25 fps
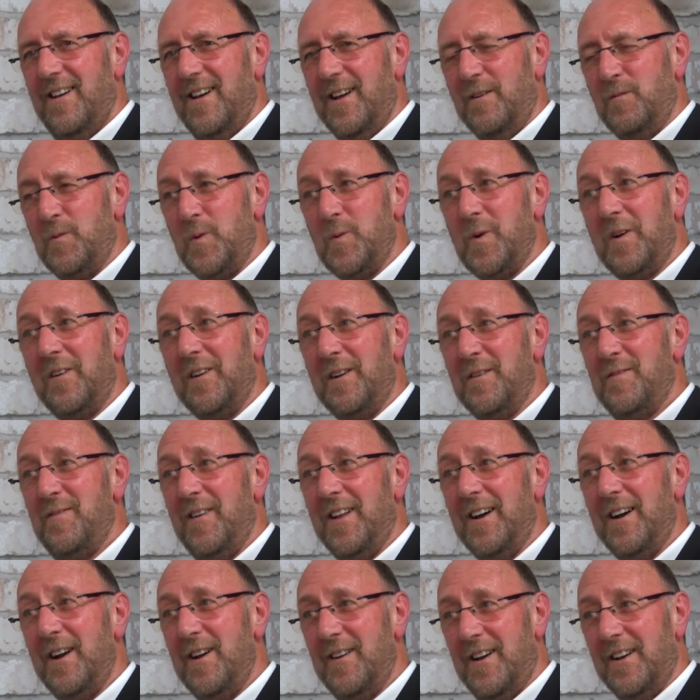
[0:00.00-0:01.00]
And we were going to
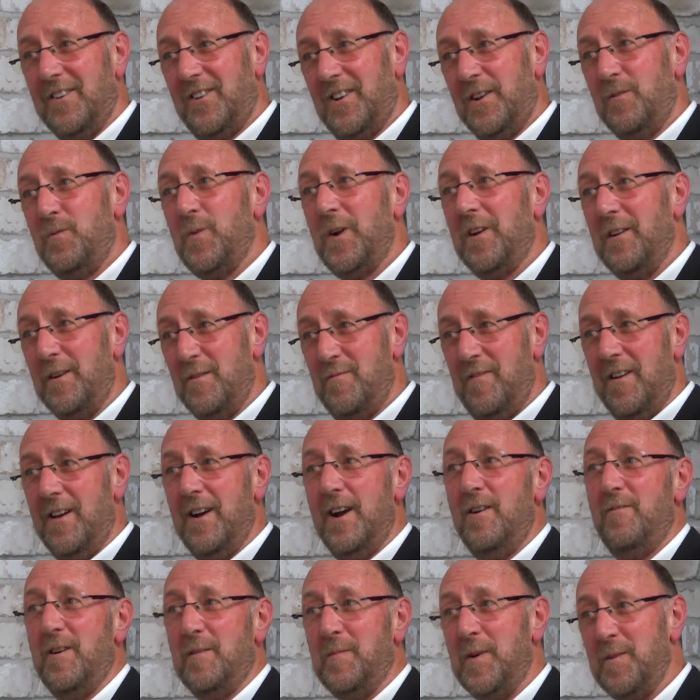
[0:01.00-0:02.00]
fly, I said, we're going to
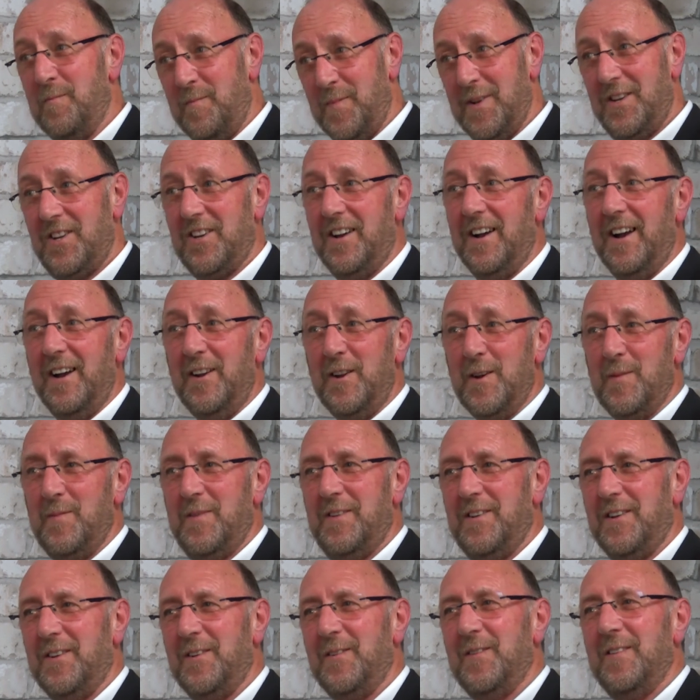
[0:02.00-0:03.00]
fly from Humberside
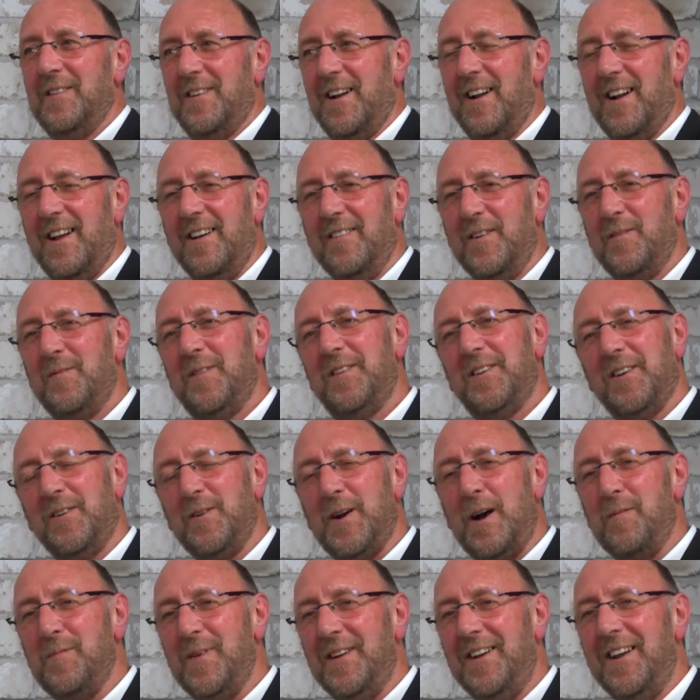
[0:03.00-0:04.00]
up to, up
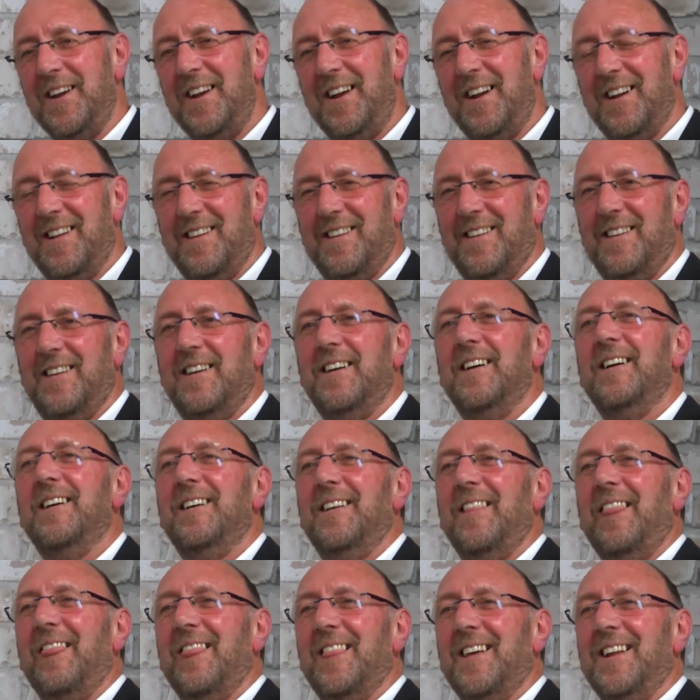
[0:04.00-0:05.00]
to Aberdeen.
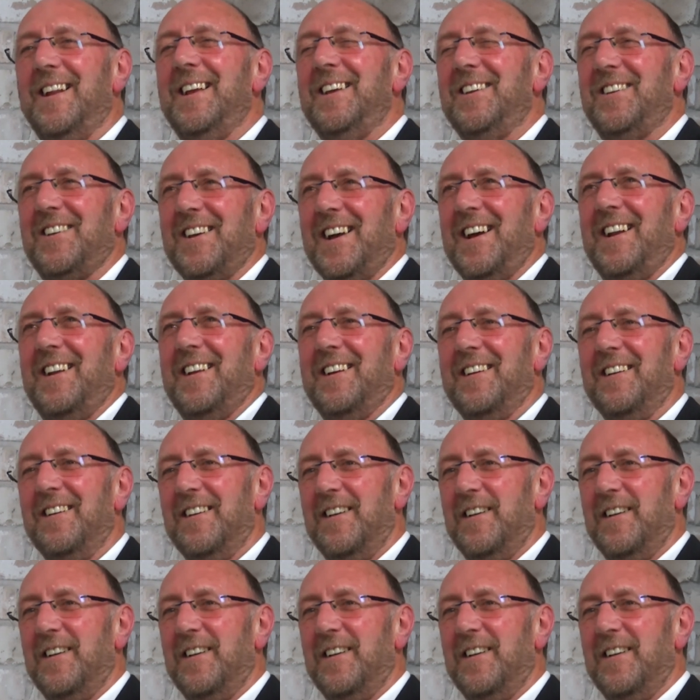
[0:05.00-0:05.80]
And he said,